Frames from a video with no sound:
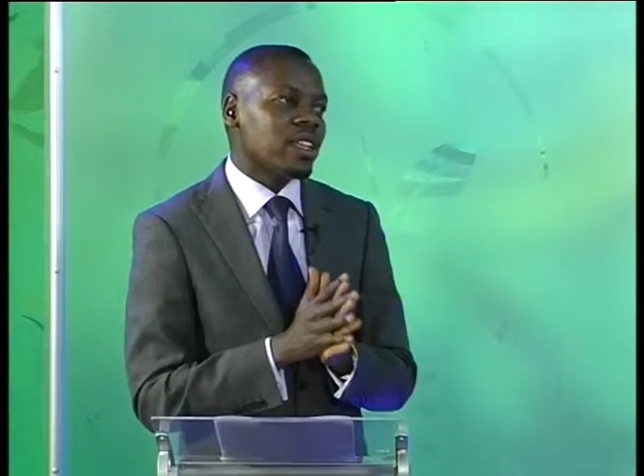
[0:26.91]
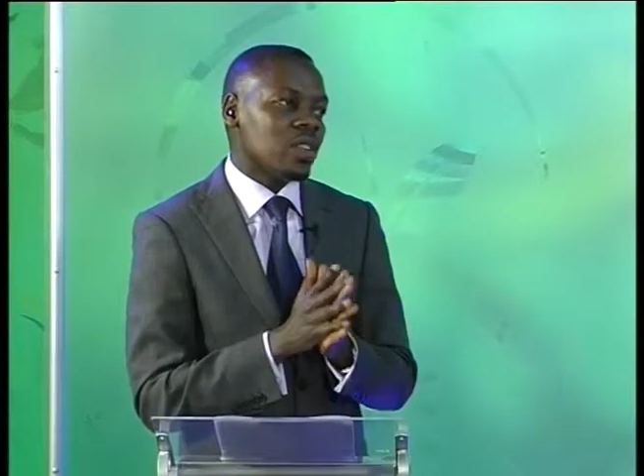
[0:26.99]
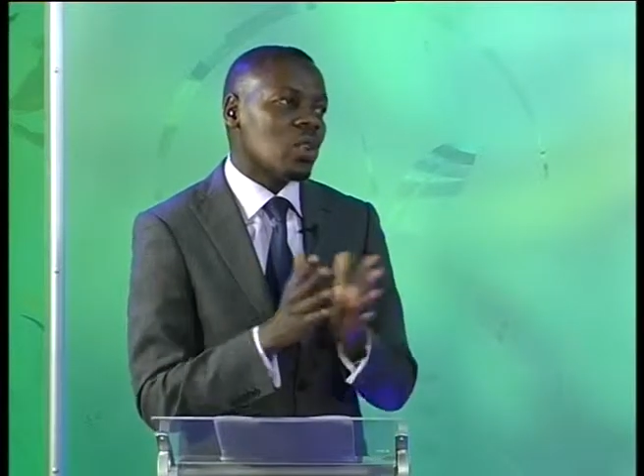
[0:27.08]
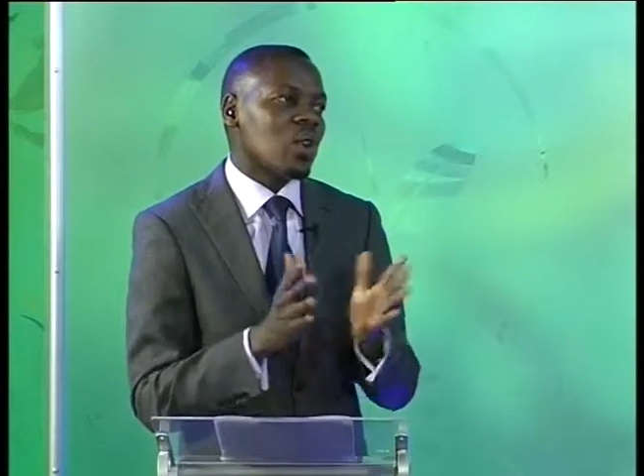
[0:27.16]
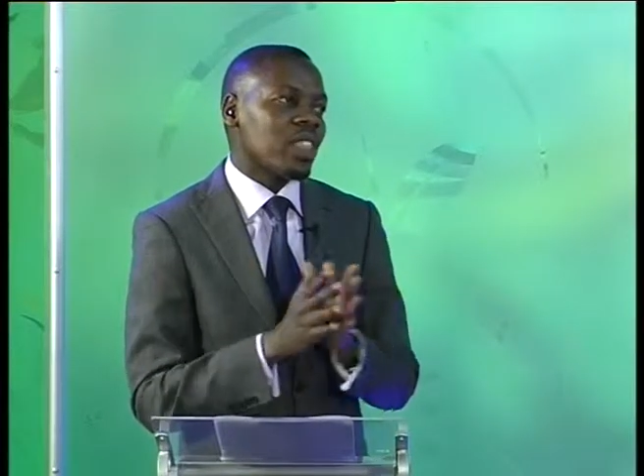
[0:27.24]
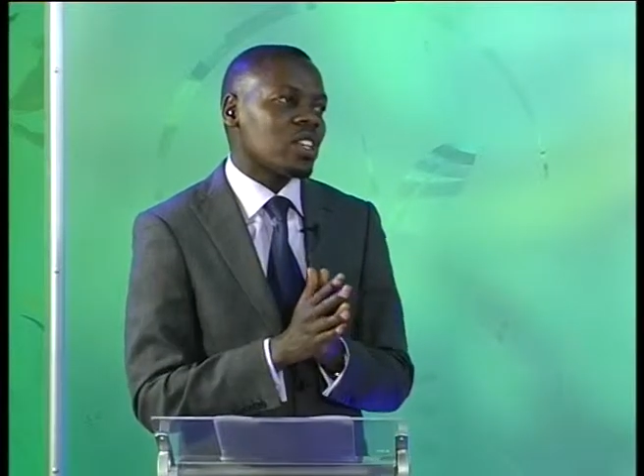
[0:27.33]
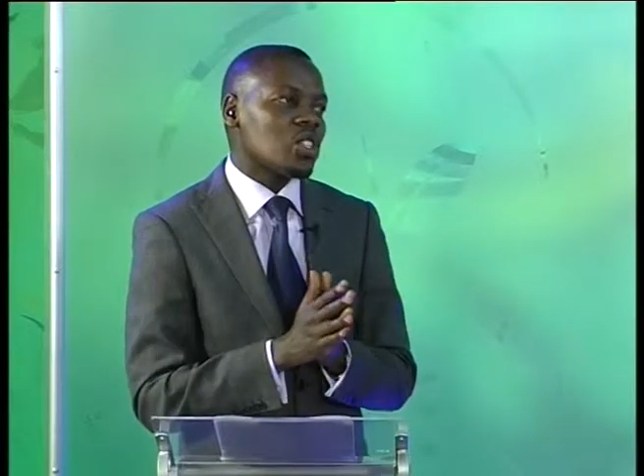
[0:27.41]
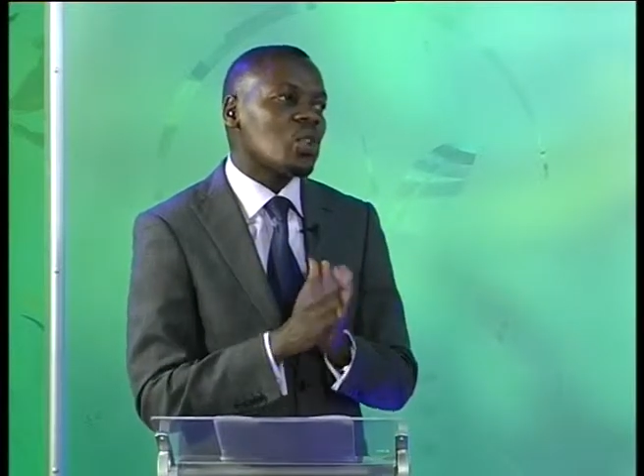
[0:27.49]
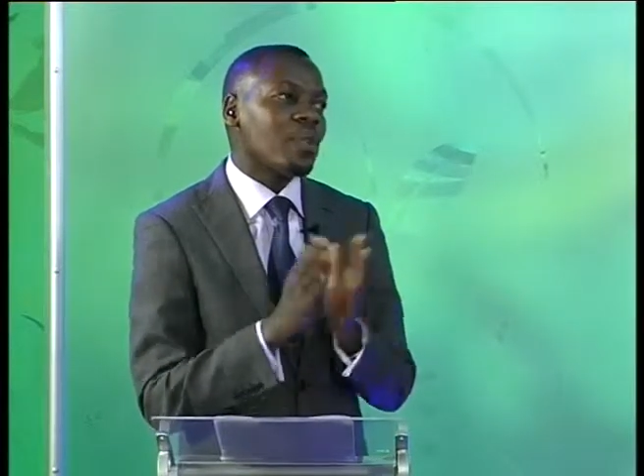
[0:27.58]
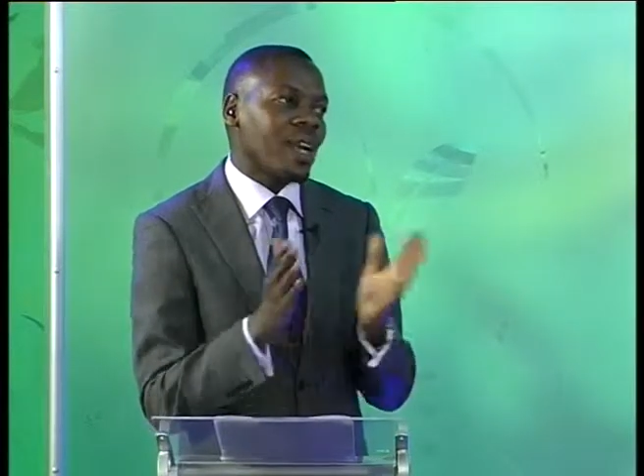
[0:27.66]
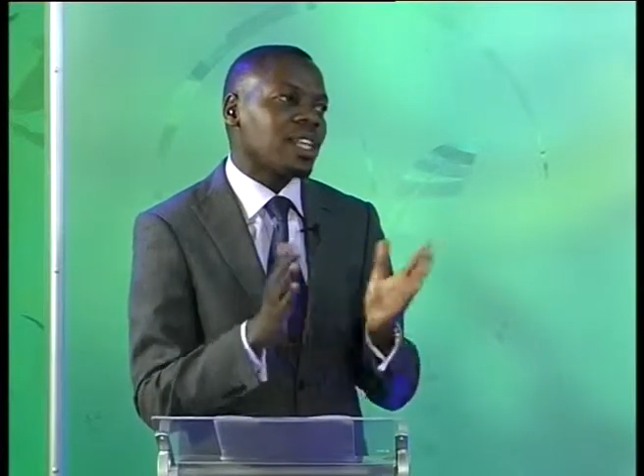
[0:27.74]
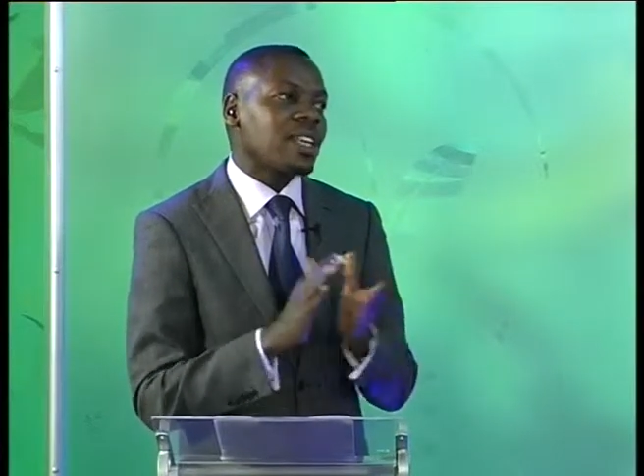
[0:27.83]
know that
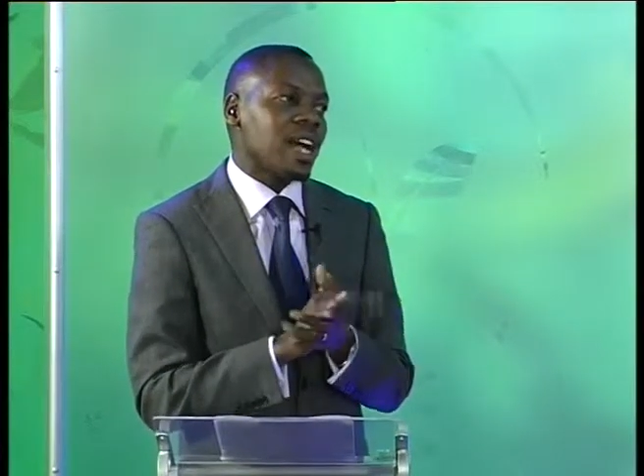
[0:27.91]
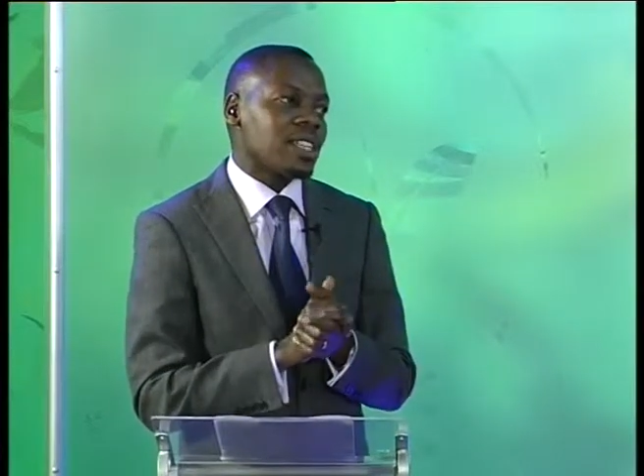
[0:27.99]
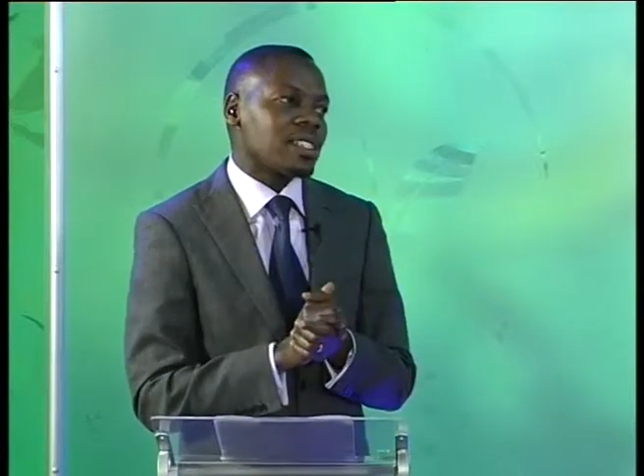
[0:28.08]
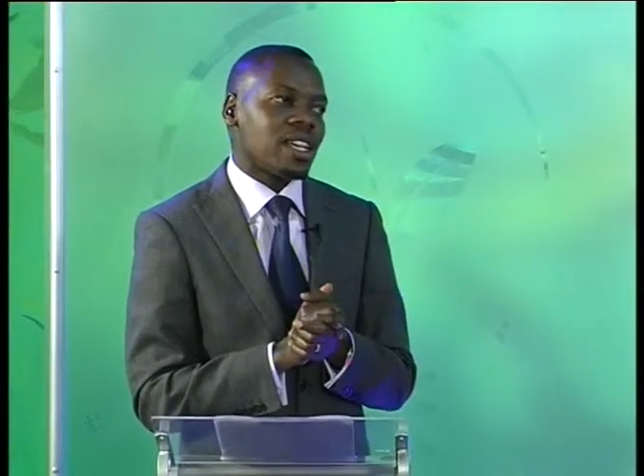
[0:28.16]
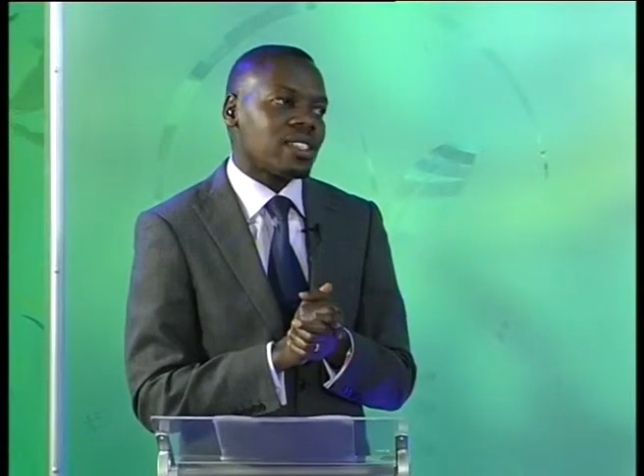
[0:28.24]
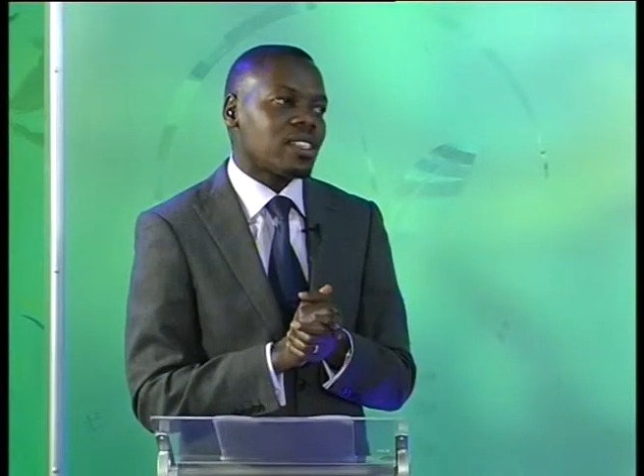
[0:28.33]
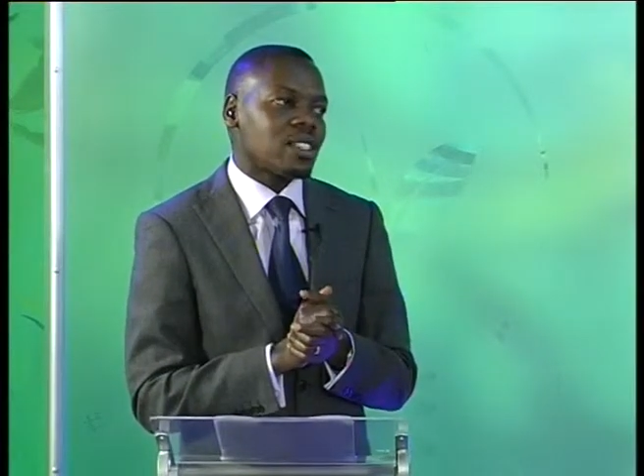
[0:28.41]
human gas doesn't